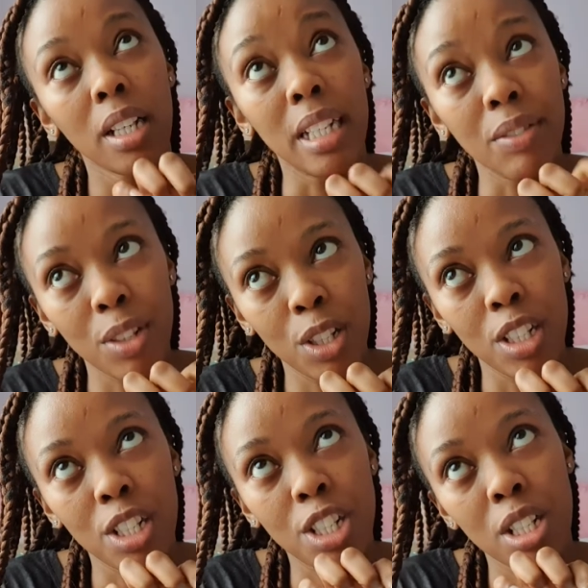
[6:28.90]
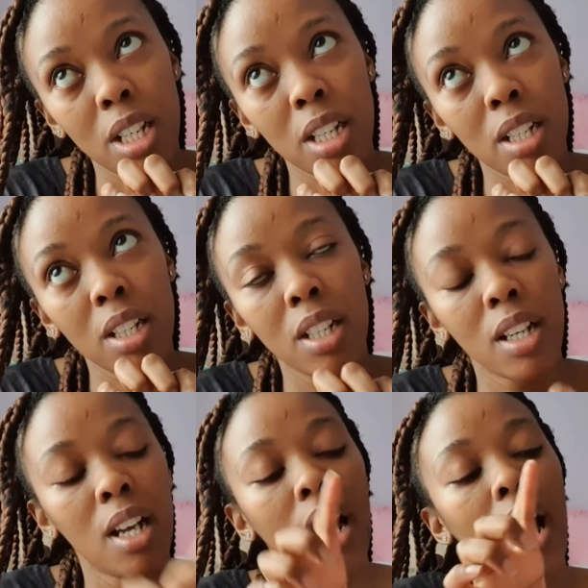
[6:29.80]
leave-in conditioner,
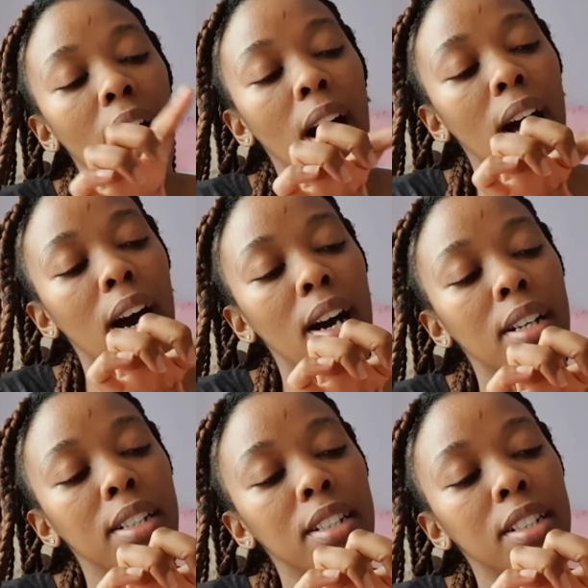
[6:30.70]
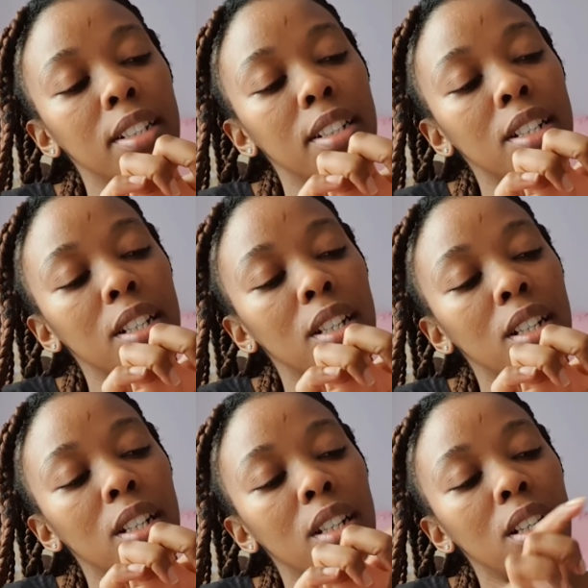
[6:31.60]
and
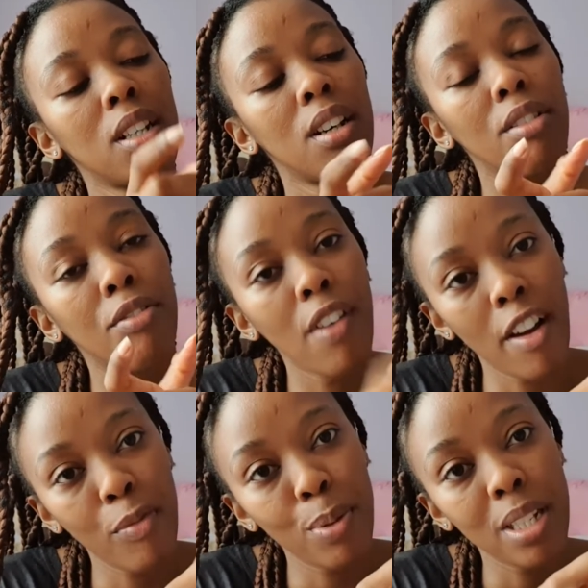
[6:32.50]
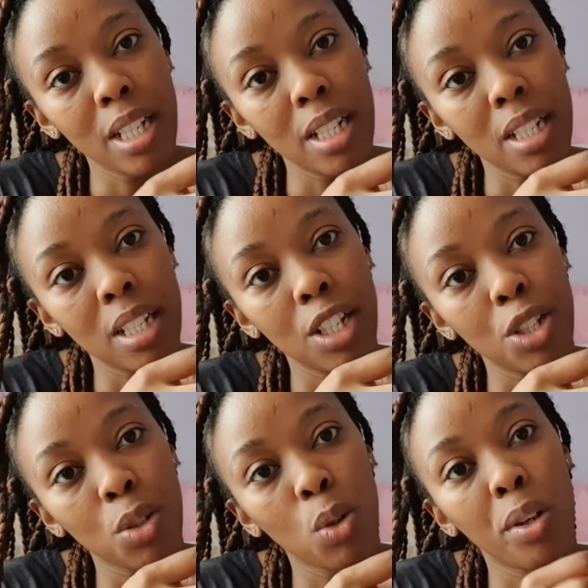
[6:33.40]
5%
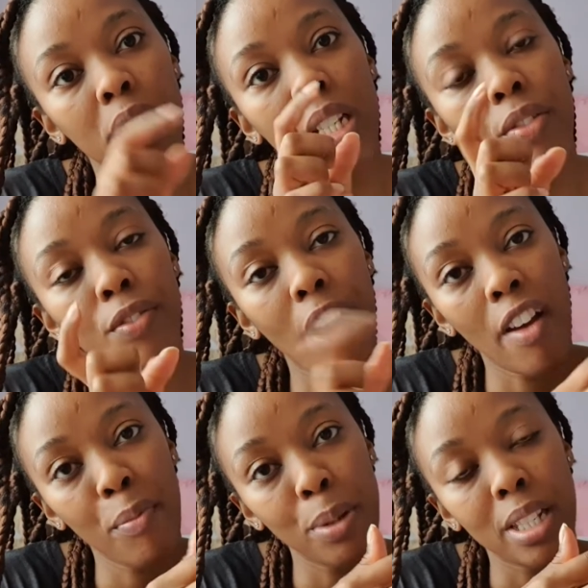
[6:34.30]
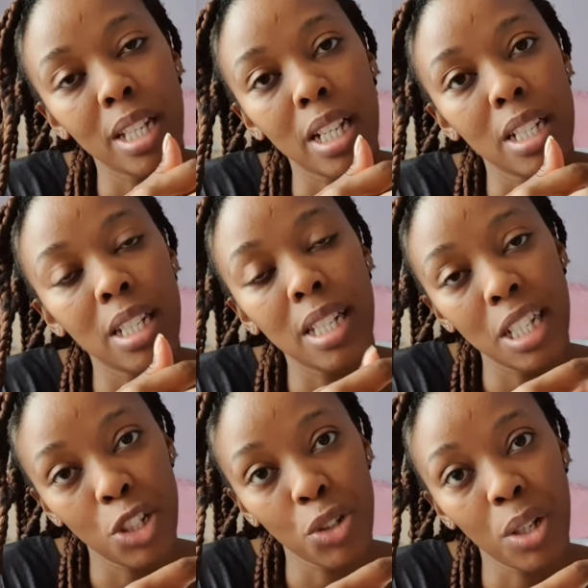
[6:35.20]
essential oils, 5%
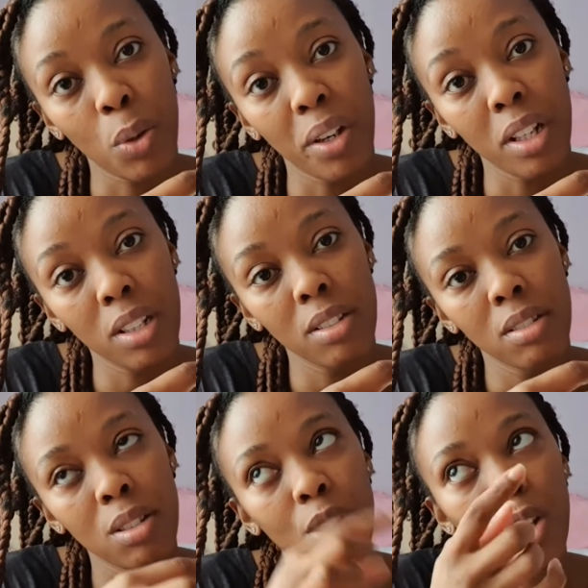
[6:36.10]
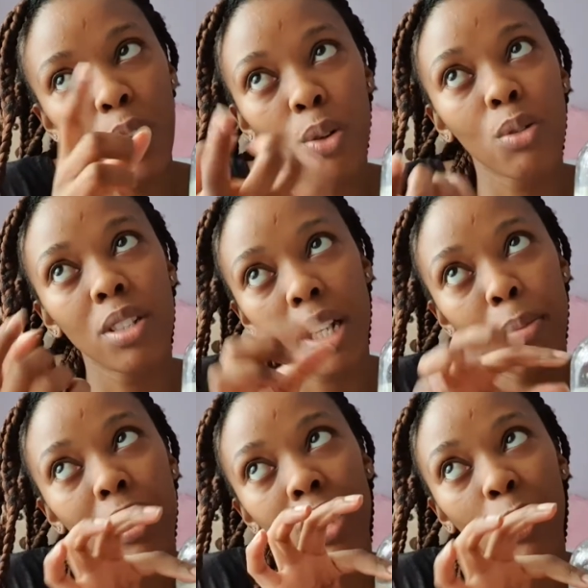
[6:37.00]
tea tree oil. So
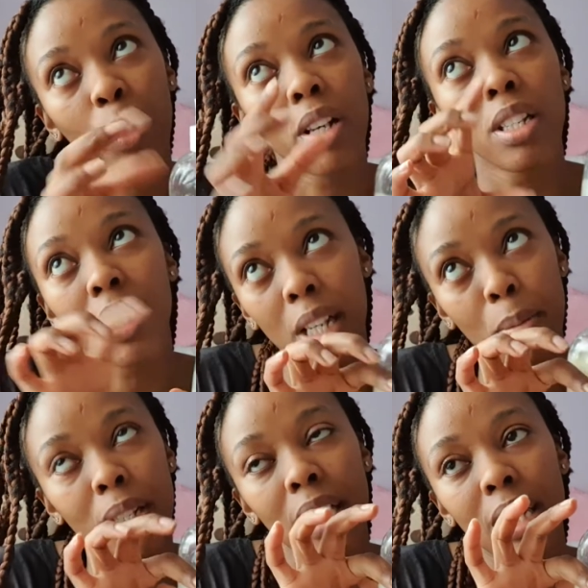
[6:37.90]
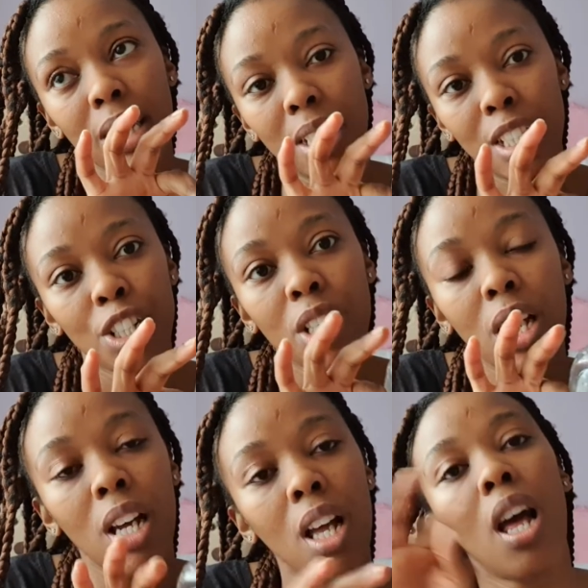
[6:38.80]
10% oils, 10%
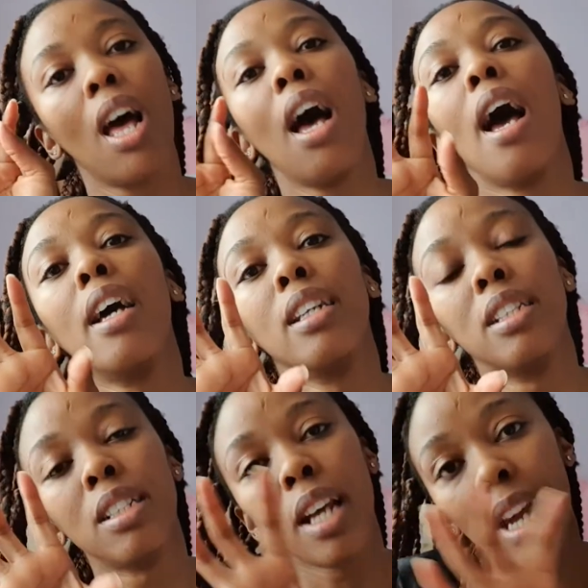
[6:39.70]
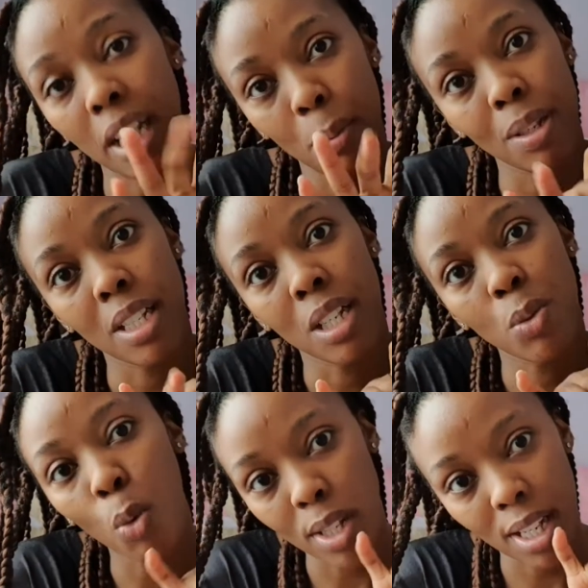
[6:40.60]
conditioner, and
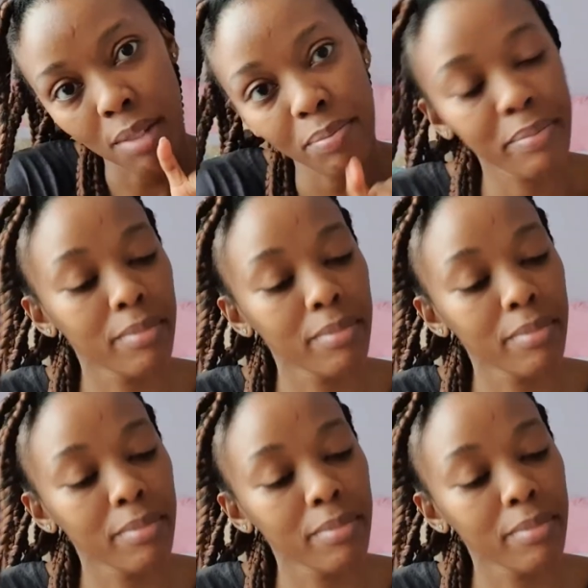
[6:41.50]
80% water.